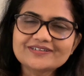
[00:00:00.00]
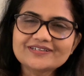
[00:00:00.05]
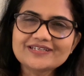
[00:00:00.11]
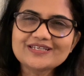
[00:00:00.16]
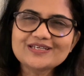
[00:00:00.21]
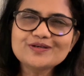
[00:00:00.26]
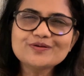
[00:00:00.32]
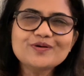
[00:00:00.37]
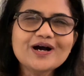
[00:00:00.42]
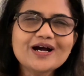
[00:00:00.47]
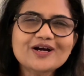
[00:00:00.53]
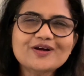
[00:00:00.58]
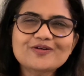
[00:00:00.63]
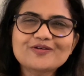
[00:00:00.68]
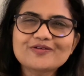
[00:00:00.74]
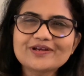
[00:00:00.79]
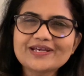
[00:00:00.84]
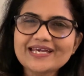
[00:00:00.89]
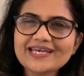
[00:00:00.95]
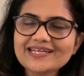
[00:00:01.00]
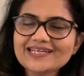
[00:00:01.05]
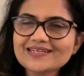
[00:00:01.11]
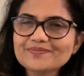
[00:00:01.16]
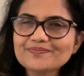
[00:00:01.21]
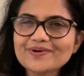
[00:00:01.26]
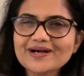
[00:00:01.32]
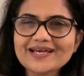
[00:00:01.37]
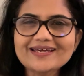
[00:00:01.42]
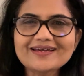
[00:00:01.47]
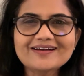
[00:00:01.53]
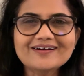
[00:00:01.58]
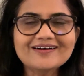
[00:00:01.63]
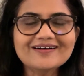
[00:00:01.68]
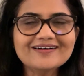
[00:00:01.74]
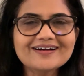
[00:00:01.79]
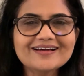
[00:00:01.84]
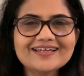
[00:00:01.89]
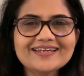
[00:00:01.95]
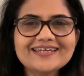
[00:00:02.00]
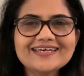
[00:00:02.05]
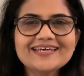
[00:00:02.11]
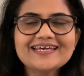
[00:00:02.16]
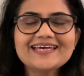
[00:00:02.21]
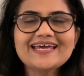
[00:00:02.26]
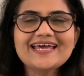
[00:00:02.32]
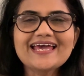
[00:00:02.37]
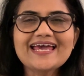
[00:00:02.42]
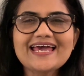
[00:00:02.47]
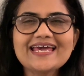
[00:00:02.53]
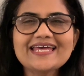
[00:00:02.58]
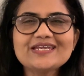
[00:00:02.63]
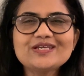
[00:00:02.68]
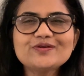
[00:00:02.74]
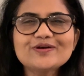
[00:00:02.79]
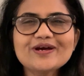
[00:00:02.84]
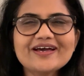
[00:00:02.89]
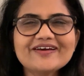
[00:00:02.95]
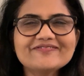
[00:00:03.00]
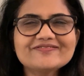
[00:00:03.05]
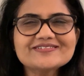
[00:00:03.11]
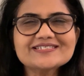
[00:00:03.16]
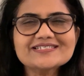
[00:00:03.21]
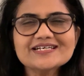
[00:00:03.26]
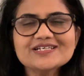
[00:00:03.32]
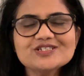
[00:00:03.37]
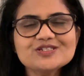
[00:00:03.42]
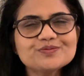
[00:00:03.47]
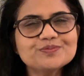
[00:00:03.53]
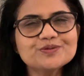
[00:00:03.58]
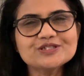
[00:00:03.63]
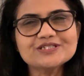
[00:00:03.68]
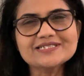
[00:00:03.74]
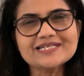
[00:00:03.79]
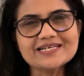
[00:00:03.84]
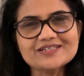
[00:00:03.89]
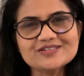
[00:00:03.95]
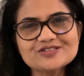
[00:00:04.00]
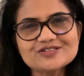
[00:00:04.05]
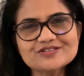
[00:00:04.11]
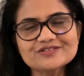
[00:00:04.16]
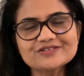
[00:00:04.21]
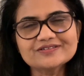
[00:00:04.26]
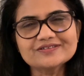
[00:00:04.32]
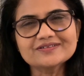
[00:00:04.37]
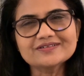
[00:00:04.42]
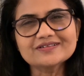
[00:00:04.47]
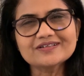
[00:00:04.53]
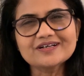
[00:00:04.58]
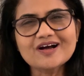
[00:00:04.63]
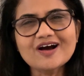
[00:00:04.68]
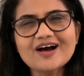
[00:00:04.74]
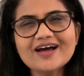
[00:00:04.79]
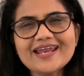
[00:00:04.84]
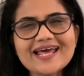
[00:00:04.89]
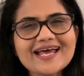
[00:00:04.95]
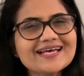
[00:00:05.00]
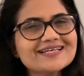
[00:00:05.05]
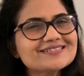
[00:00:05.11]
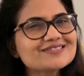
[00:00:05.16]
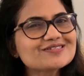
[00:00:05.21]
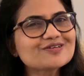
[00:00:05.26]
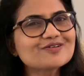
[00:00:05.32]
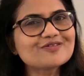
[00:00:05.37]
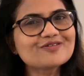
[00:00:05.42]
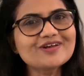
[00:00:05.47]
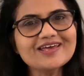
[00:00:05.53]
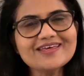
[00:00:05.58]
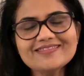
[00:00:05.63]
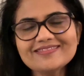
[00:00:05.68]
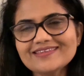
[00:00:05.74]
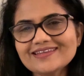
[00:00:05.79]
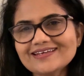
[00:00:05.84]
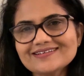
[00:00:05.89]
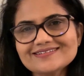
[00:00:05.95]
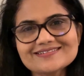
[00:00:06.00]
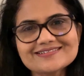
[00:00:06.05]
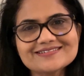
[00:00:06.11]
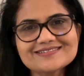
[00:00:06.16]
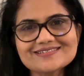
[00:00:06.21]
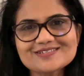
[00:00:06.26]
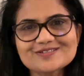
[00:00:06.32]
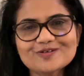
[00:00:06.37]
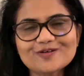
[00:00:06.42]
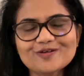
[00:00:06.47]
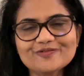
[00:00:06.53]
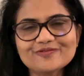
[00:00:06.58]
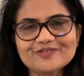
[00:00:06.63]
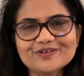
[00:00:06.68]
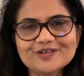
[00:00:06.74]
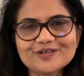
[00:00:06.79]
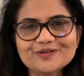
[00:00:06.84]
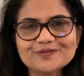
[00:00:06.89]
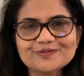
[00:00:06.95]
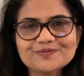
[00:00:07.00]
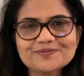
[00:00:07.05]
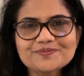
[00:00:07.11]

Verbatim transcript: You are created by God and you have such potential. God has great things in store for you.